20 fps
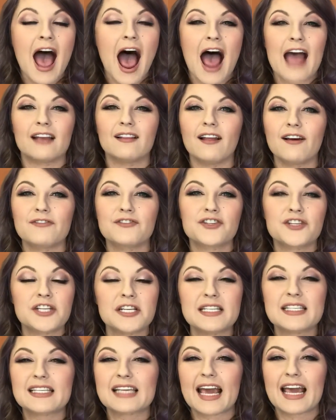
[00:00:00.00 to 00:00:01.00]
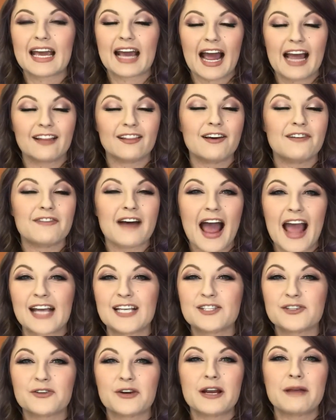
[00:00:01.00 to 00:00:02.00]
I love cheesecake, I love
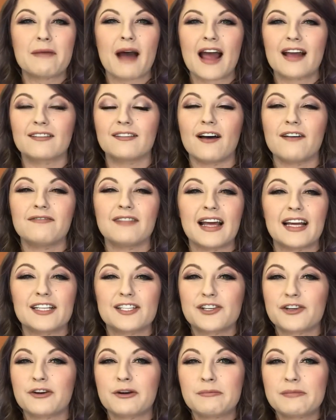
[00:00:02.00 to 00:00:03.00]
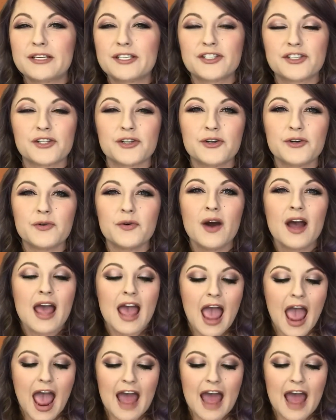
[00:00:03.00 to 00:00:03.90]
ice cream, I love like tiramisu,